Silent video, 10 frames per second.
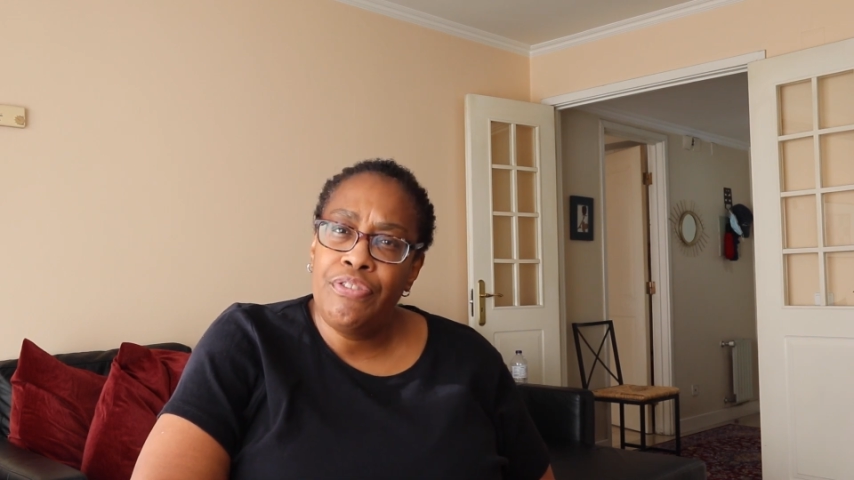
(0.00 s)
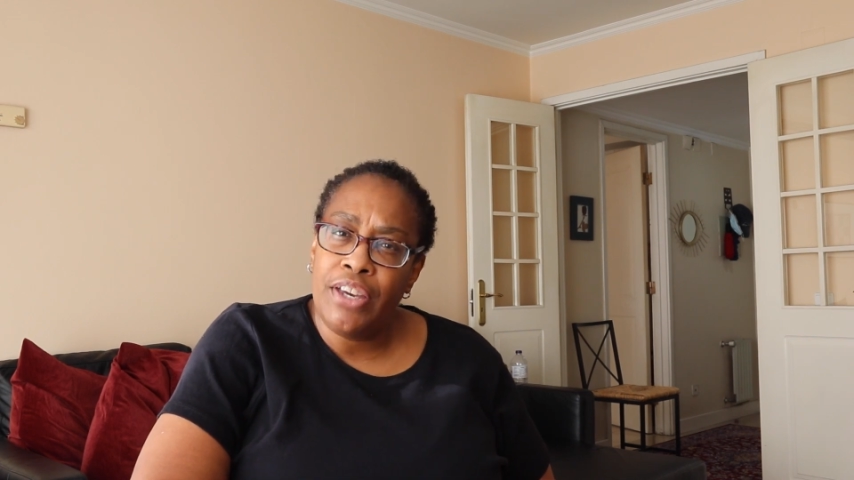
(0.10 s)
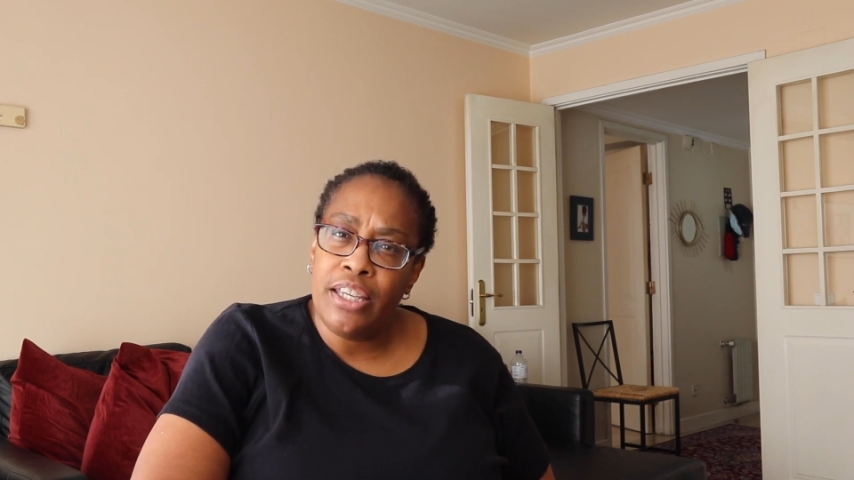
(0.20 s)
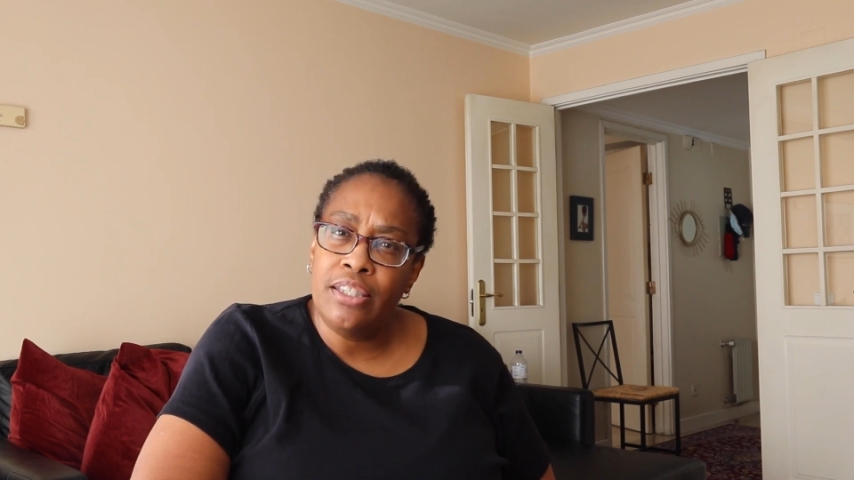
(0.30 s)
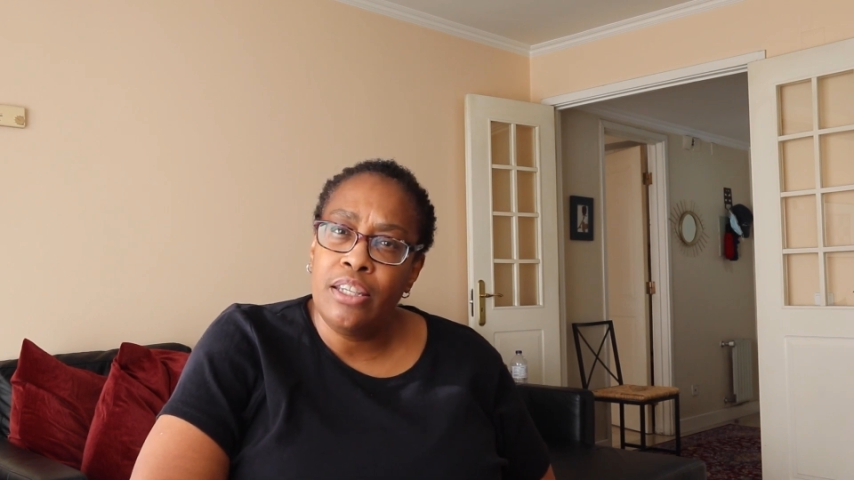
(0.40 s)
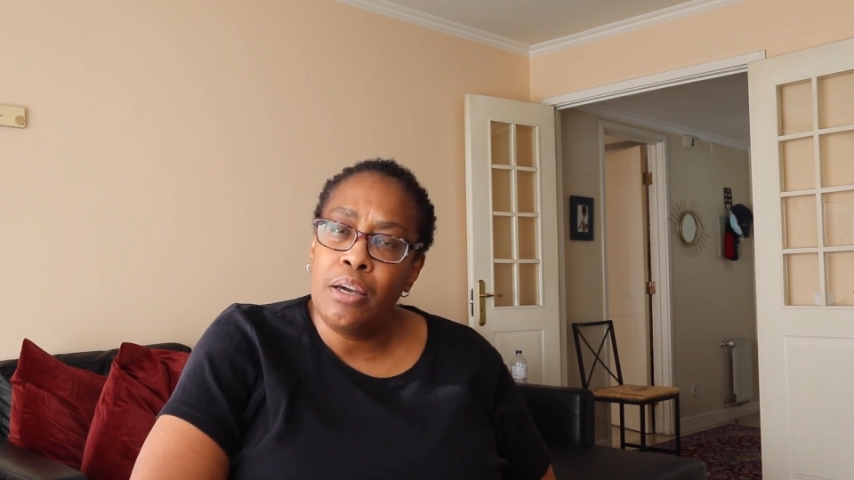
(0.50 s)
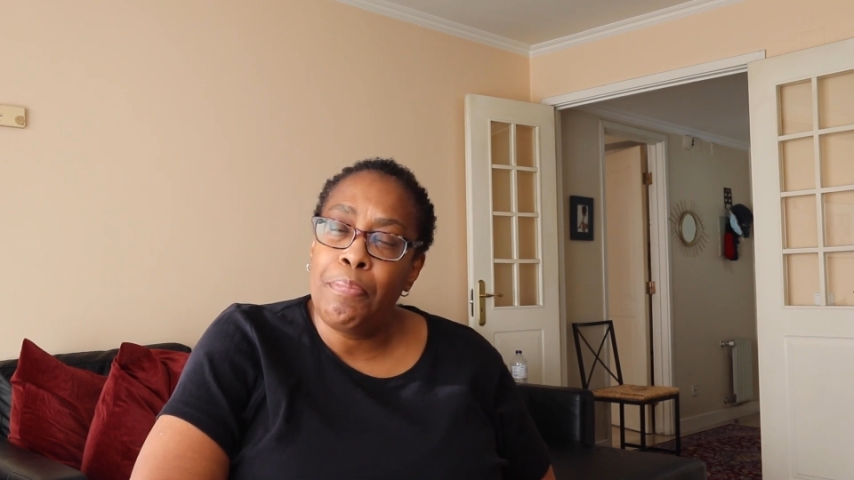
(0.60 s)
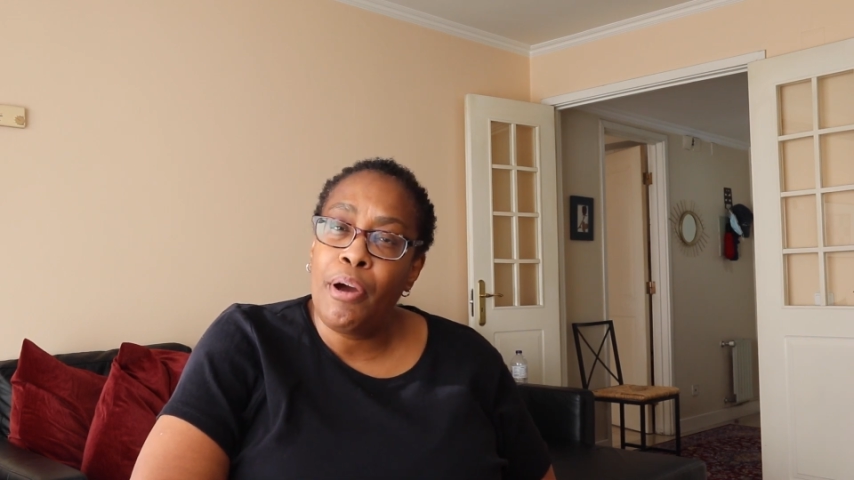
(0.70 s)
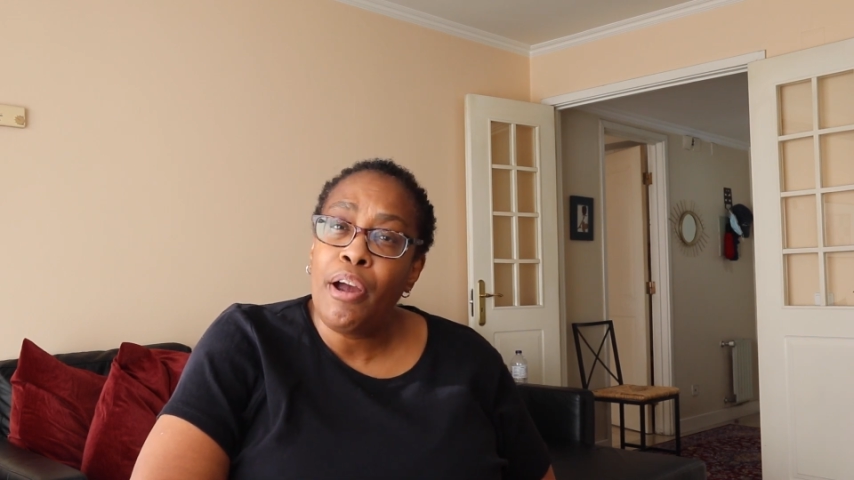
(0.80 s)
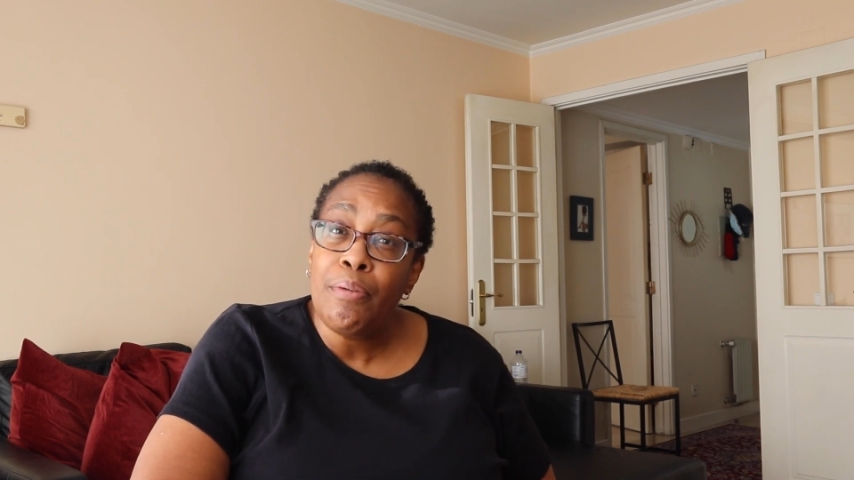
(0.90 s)
facing
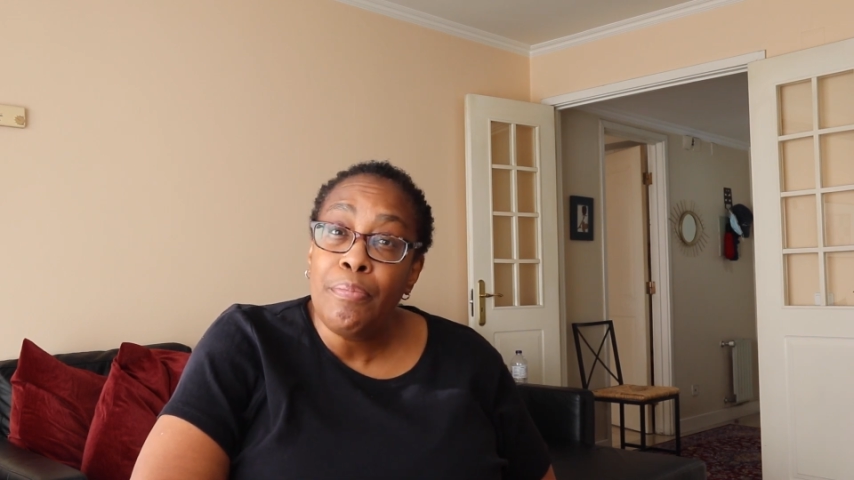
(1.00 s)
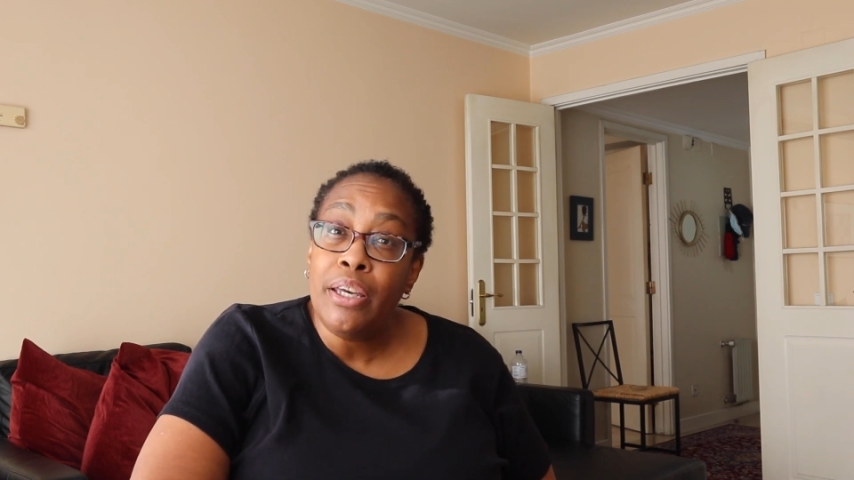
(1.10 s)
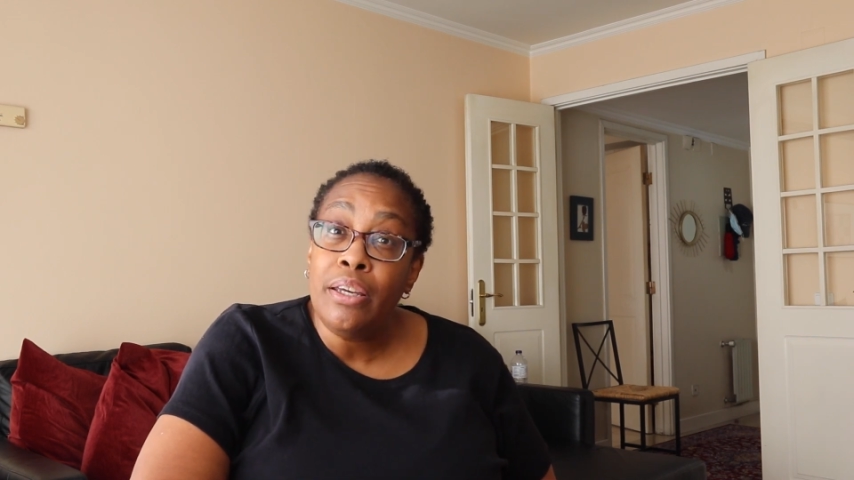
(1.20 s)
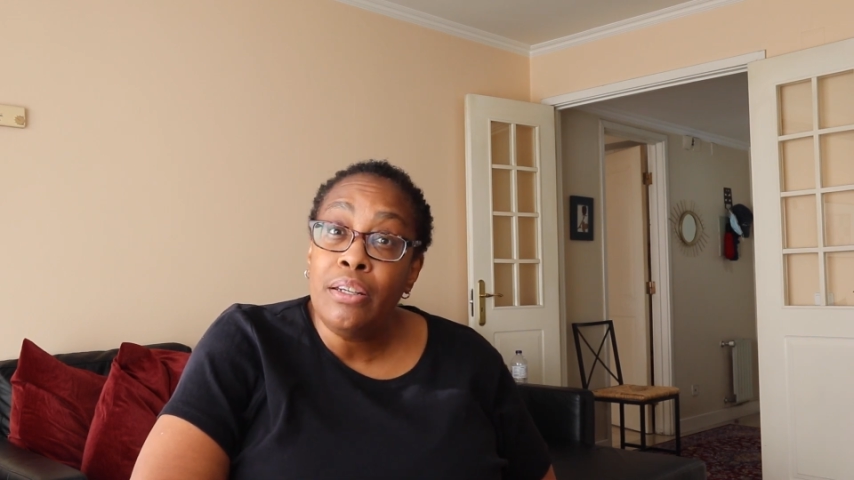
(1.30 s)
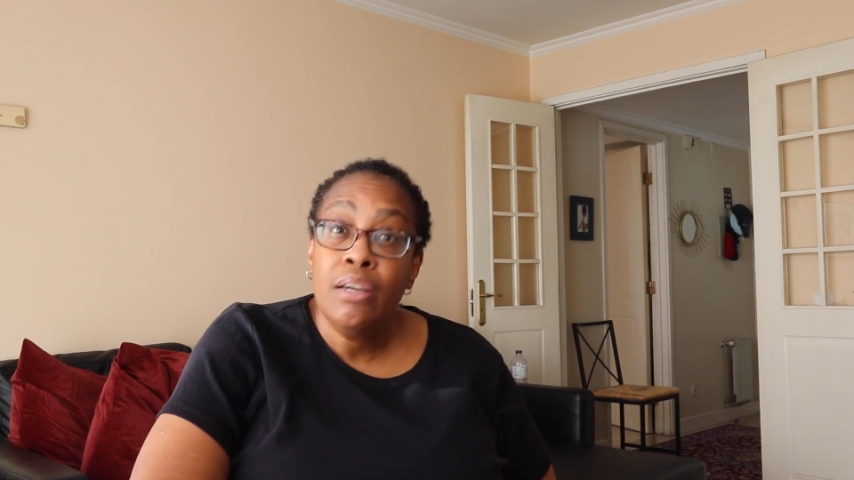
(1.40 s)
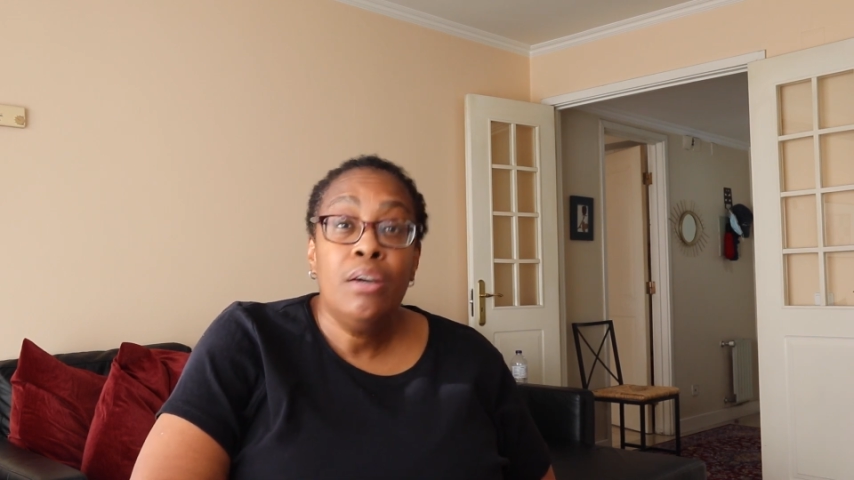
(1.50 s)
apartment,